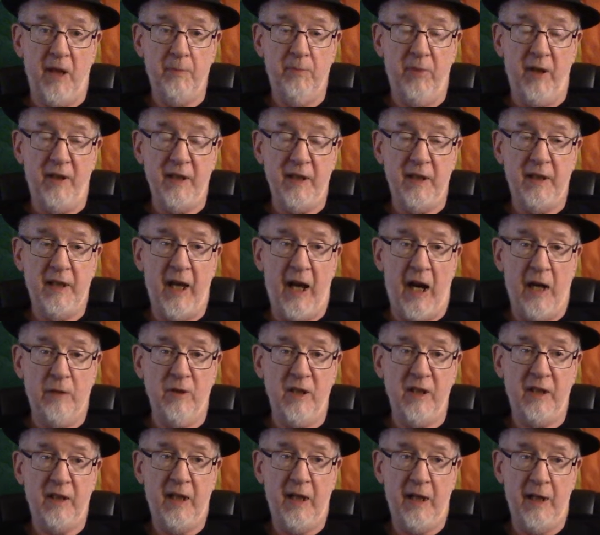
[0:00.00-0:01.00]
buddy
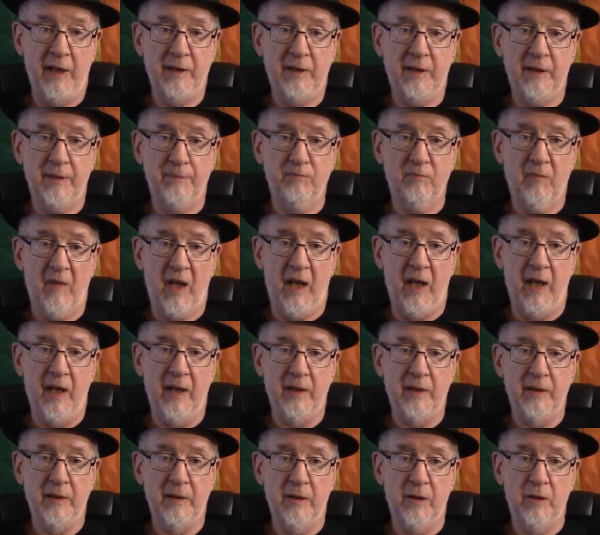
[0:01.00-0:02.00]
Gary Kent,
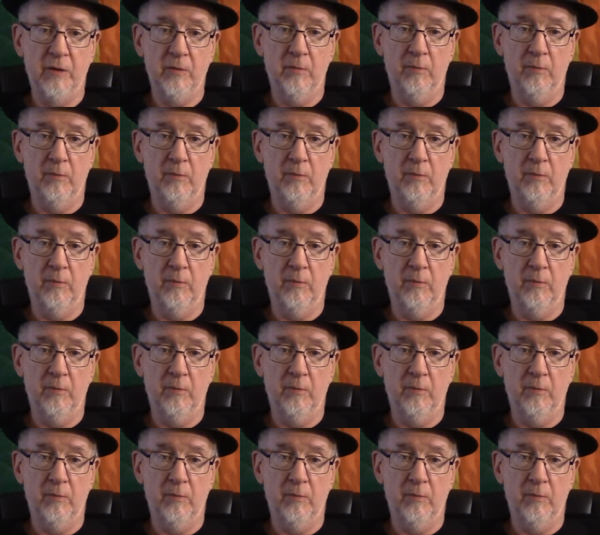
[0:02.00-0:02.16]
and